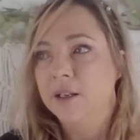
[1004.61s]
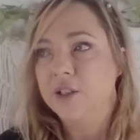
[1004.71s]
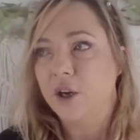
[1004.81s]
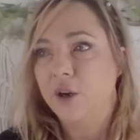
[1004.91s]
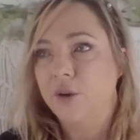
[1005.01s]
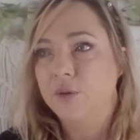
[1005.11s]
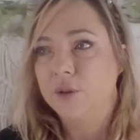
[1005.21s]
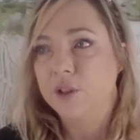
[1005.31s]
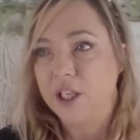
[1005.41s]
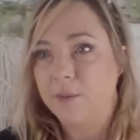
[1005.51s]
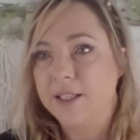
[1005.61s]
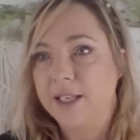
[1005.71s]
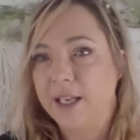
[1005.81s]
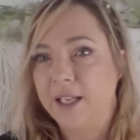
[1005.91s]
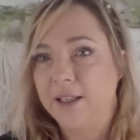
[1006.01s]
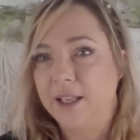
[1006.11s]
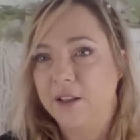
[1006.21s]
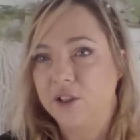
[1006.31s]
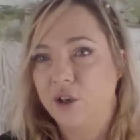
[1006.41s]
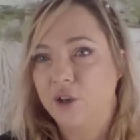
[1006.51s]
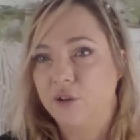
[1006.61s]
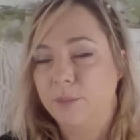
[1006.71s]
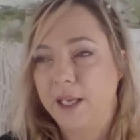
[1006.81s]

So she was getting that the turtle